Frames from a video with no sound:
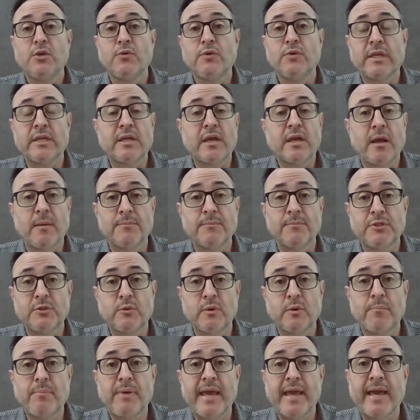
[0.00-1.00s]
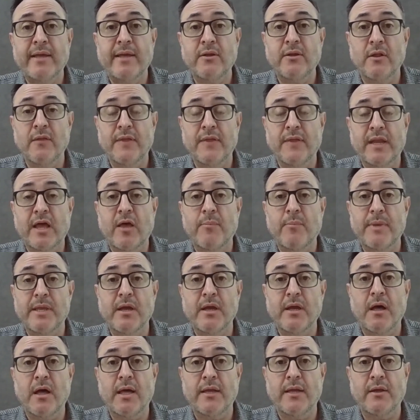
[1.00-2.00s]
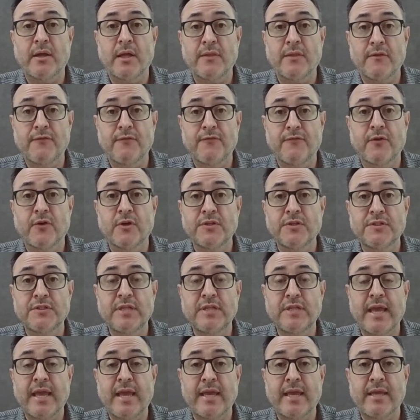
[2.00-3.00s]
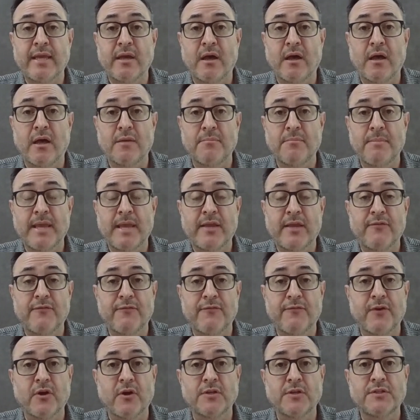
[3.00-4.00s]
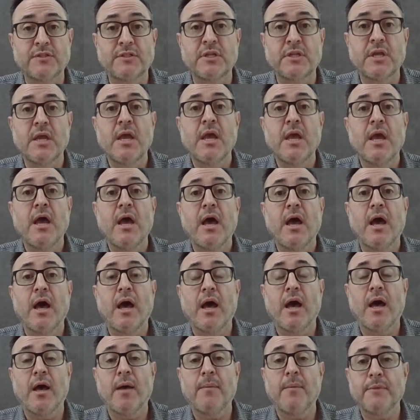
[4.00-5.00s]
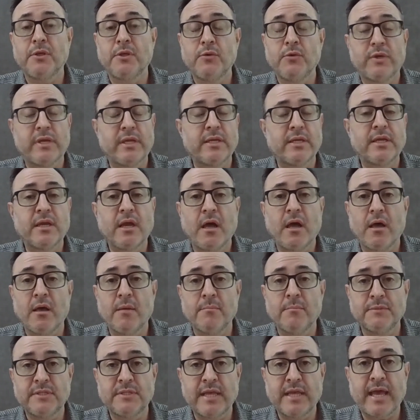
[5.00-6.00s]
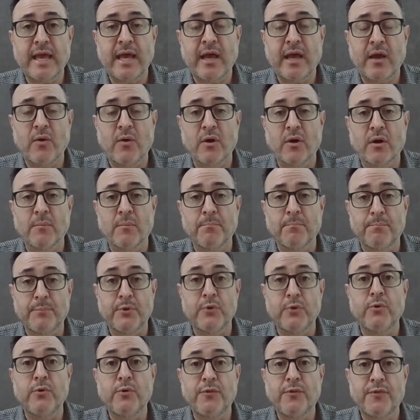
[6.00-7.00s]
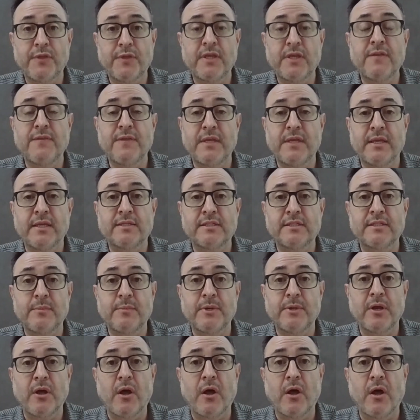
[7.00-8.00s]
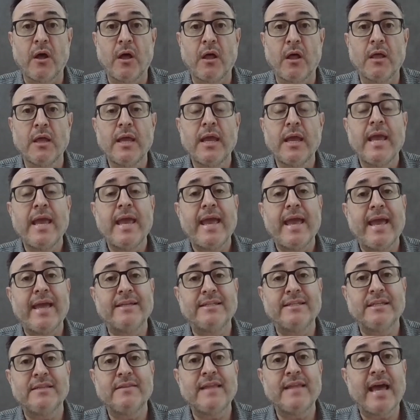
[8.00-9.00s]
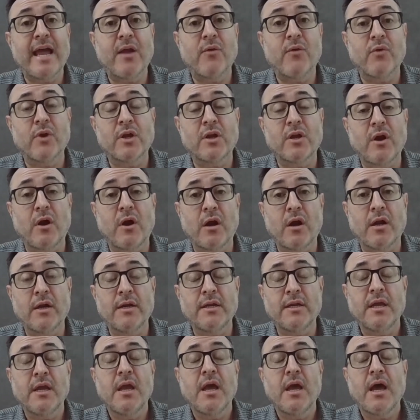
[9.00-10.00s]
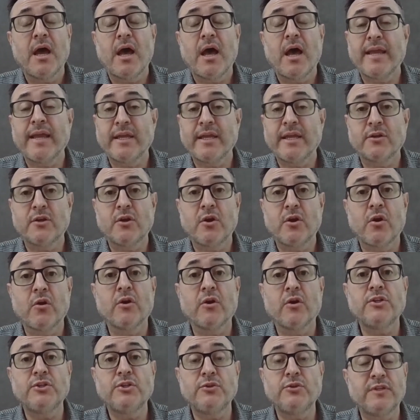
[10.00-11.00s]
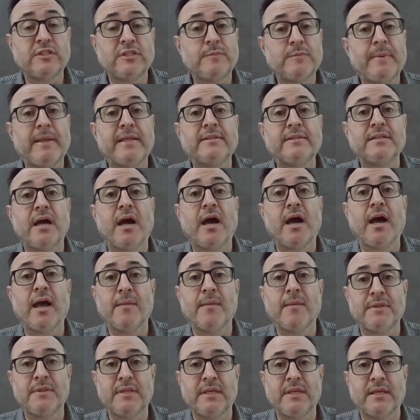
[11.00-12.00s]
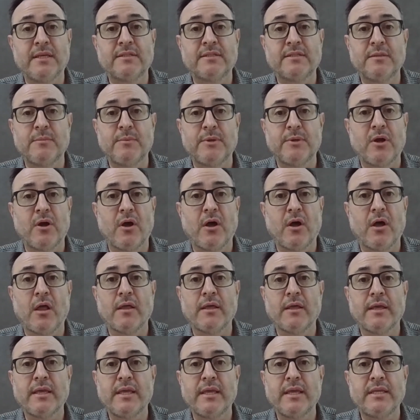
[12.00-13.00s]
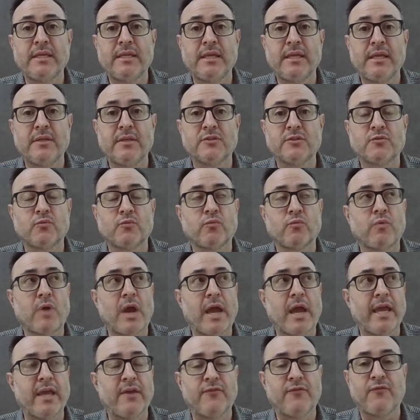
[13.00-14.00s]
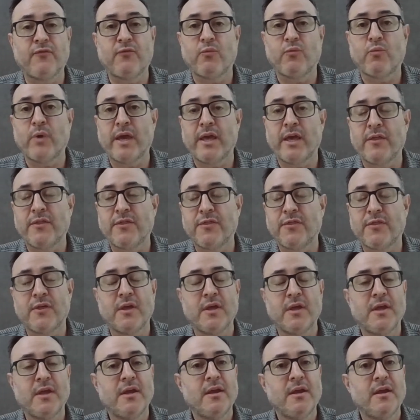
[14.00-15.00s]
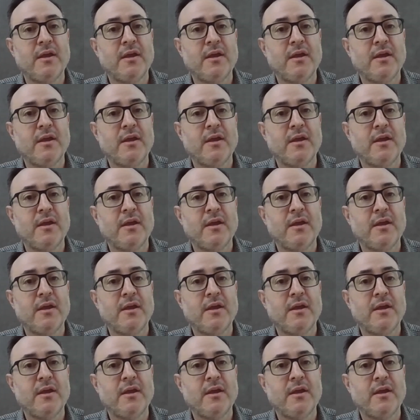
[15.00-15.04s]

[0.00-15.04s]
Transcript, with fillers: you can come to a panel that I'll be on the first day on May 1st. You can come to our booth in the exhibit hall. And in that regard, I encourage you to spend time in the exhibit hall. It is rife with